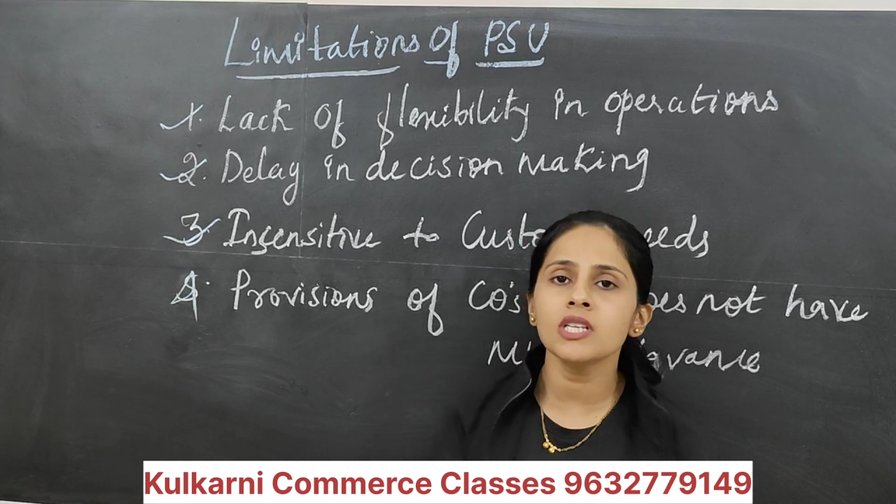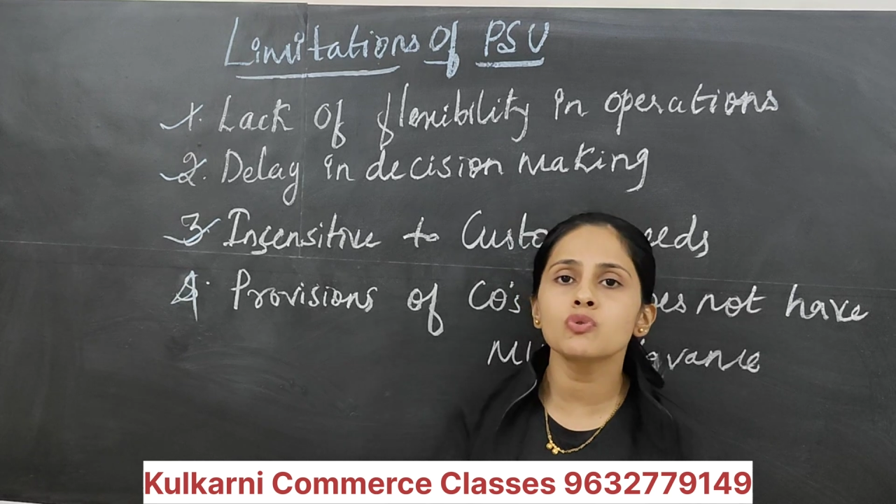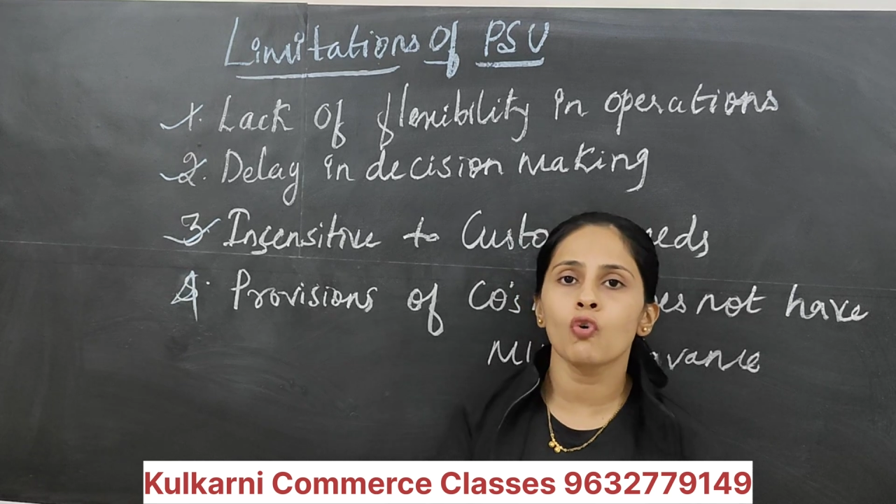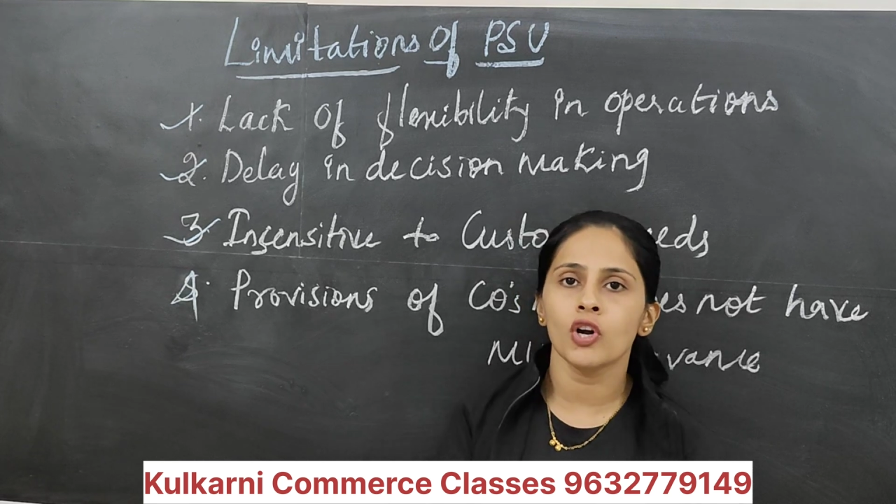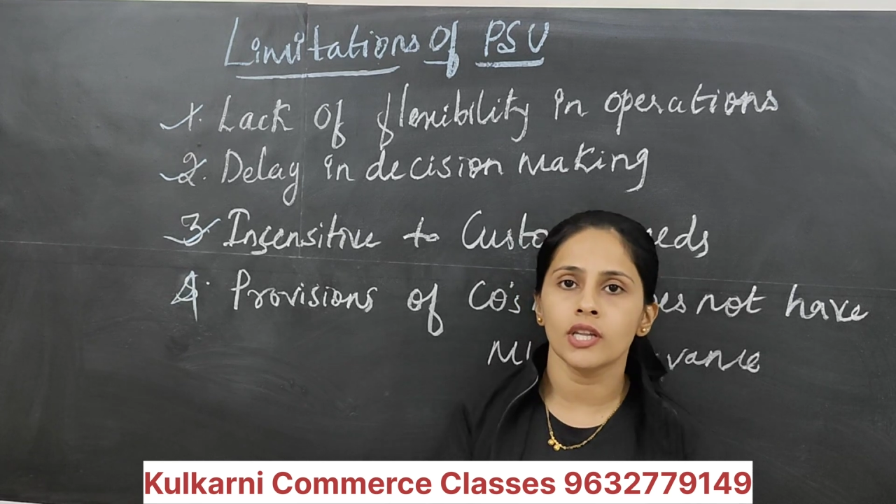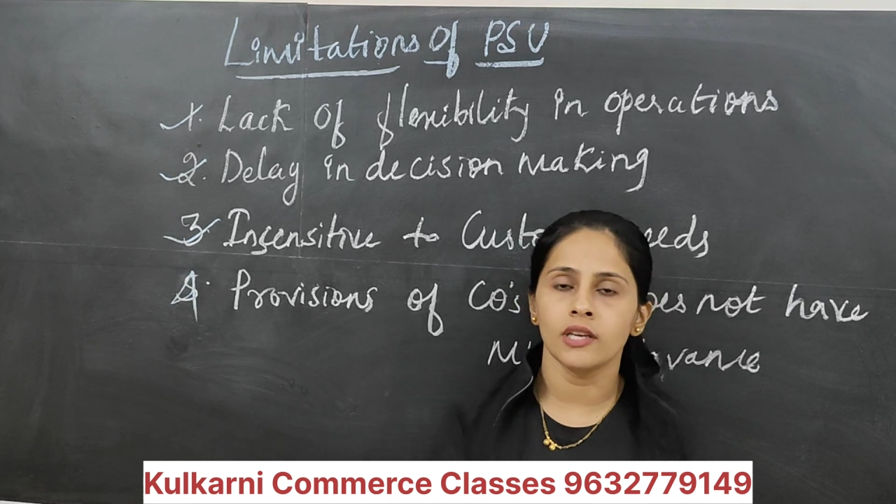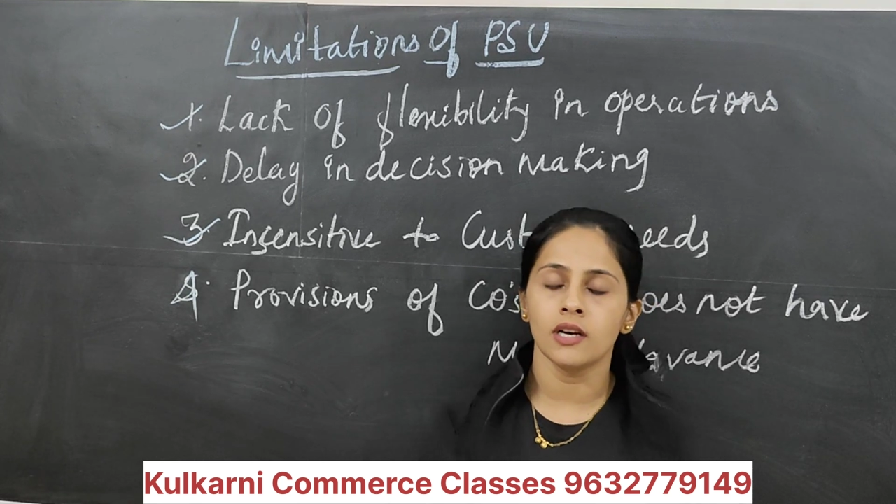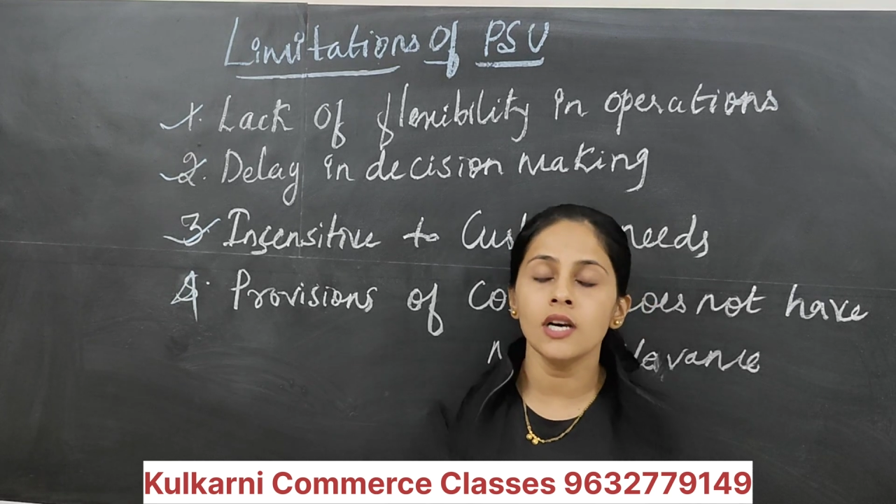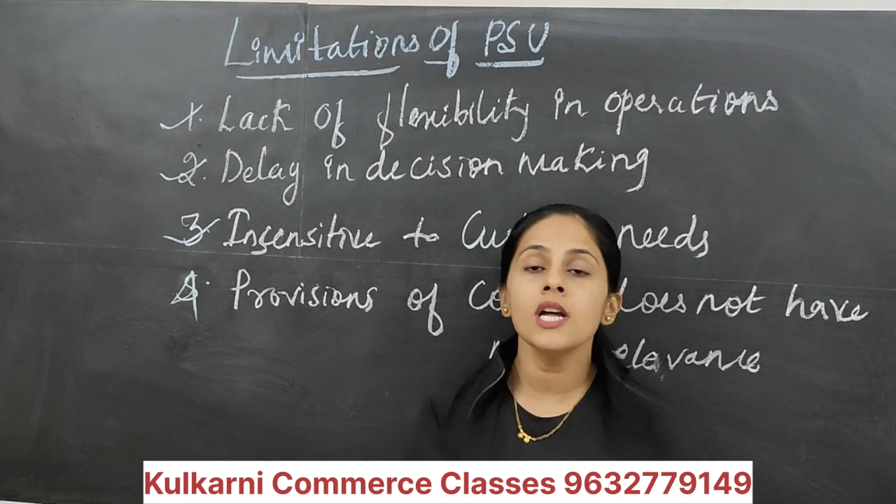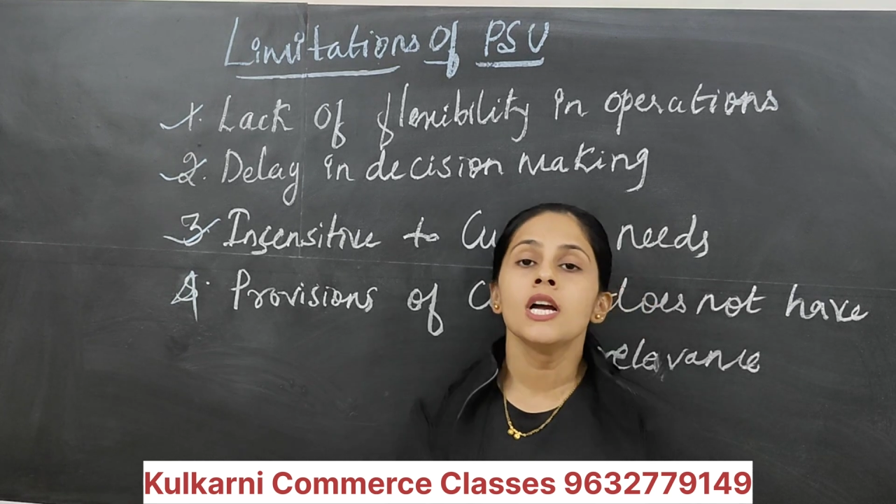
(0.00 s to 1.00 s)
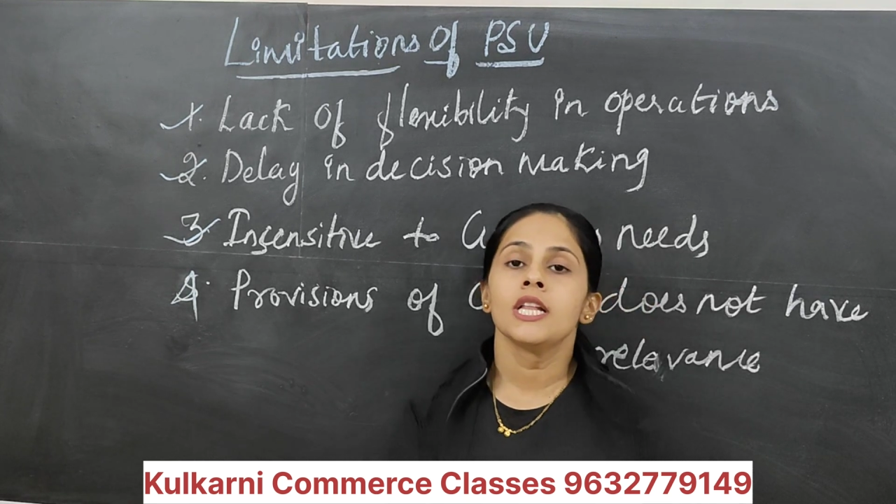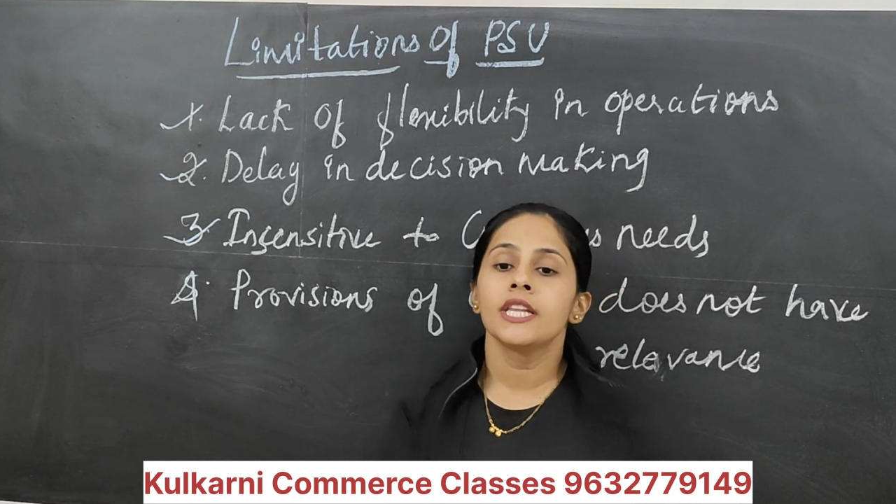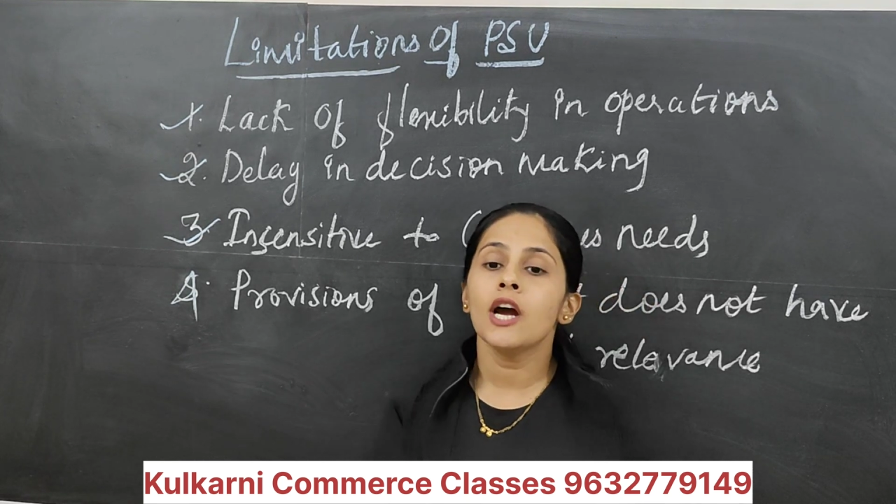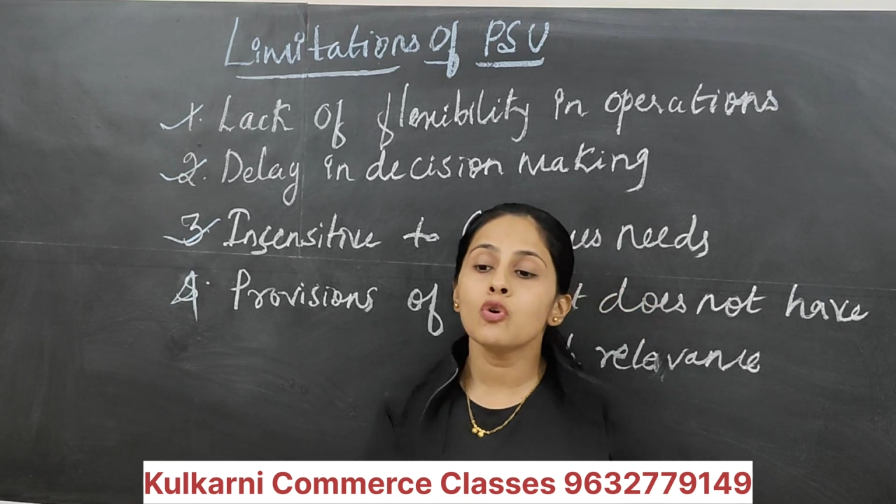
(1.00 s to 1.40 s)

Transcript: means what here? They